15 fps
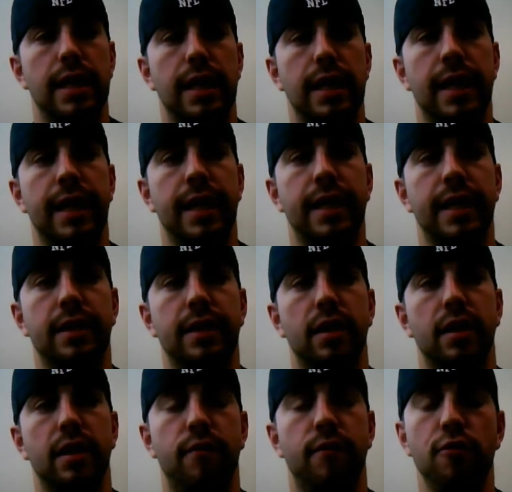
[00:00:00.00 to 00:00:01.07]
And
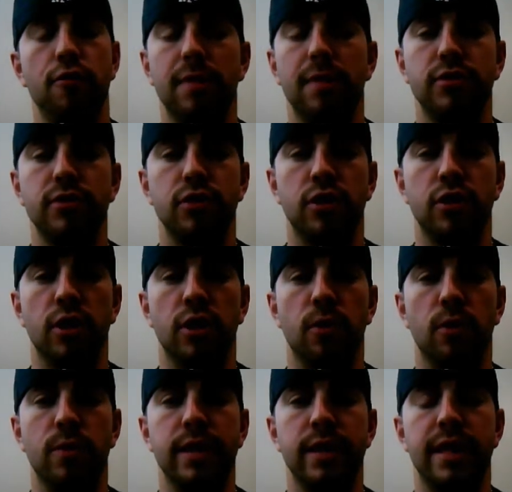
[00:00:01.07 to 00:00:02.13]
a few months
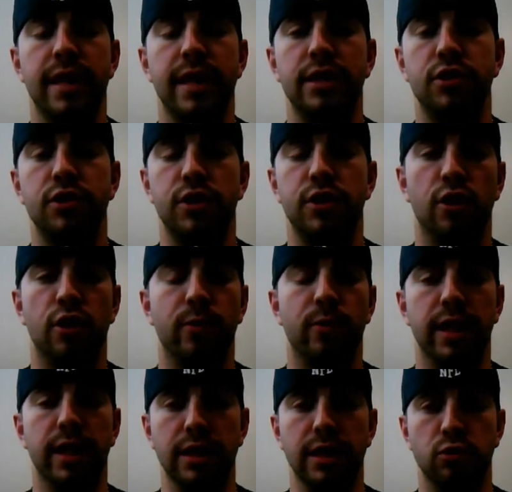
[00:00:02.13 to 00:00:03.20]
ago, we did HTR
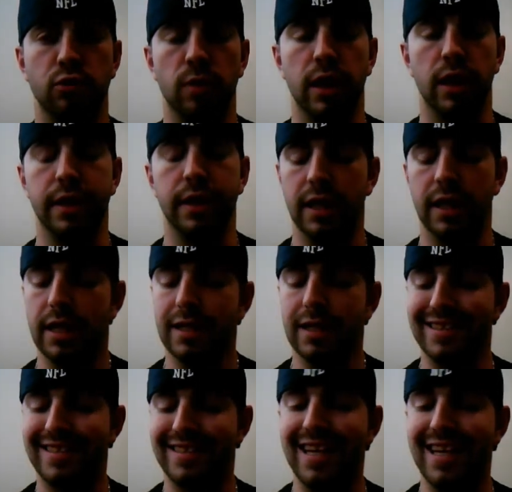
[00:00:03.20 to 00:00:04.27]
One Last Ride
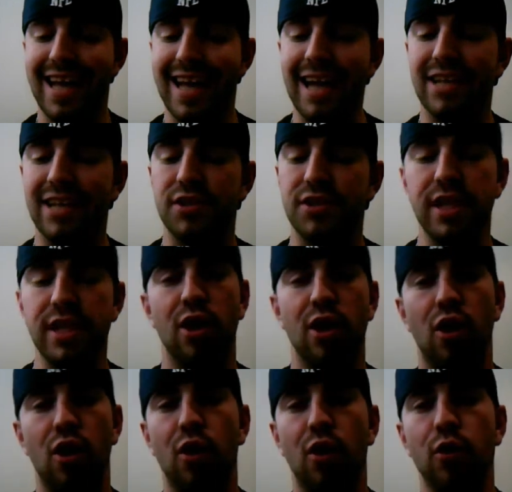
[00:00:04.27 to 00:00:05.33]
to send
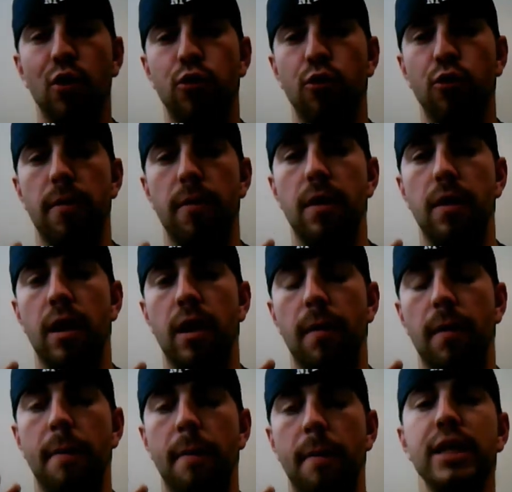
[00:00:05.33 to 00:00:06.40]
HTR to
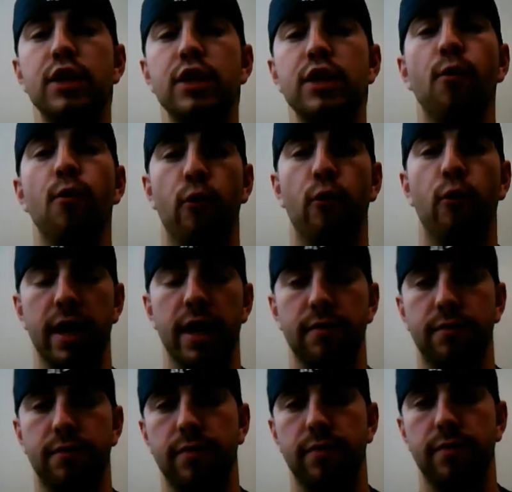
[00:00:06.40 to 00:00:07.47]
a peaceful
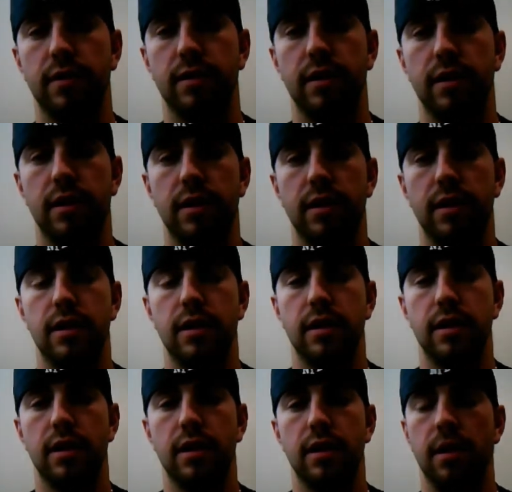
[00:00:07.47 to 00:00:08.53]
grave.
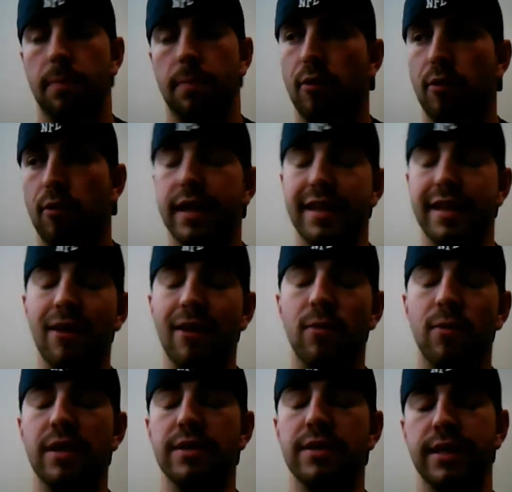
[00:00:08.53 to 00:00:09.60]
The product that
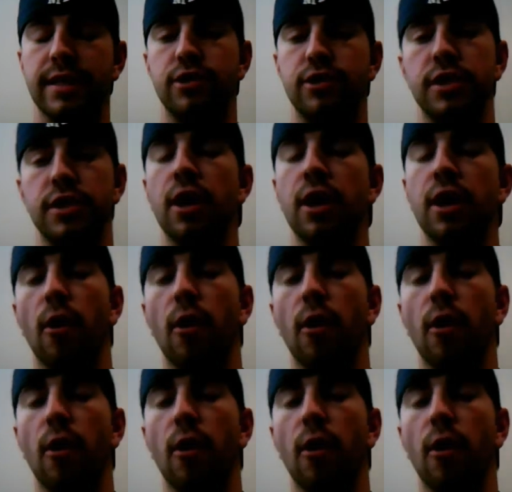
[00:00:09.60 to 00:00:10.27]
was HTR.